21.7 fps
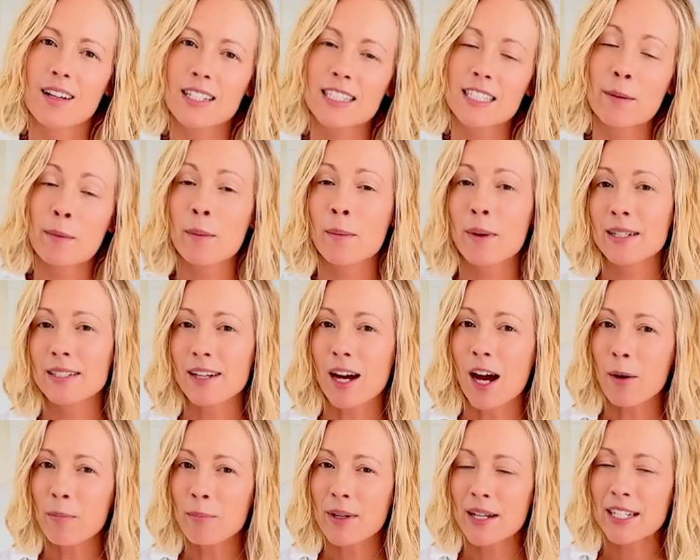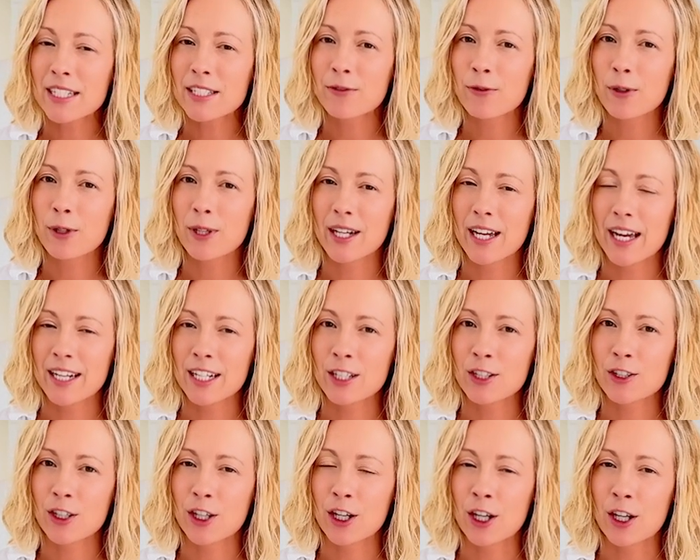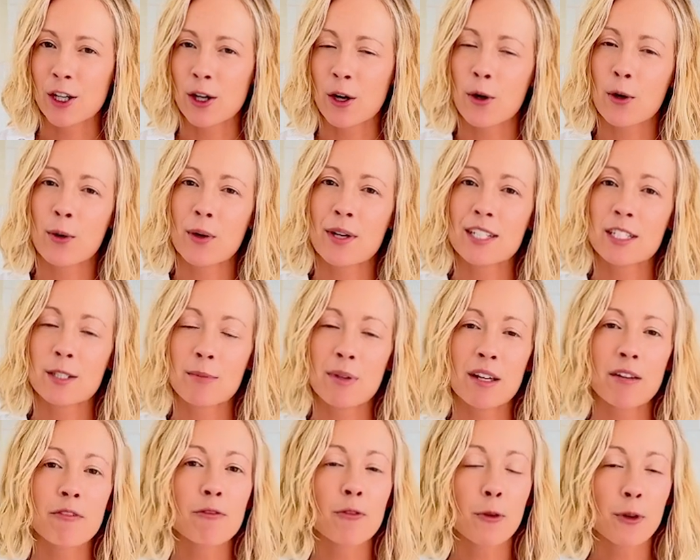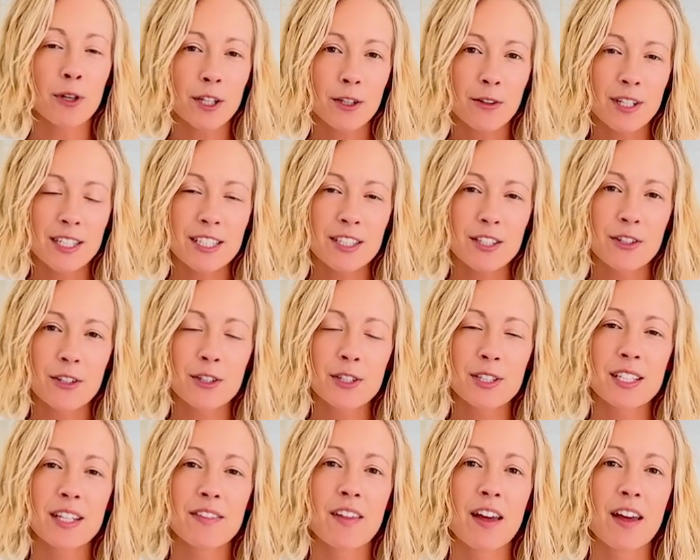Some of my top picks for organic sugar are going to be Florida Crystals.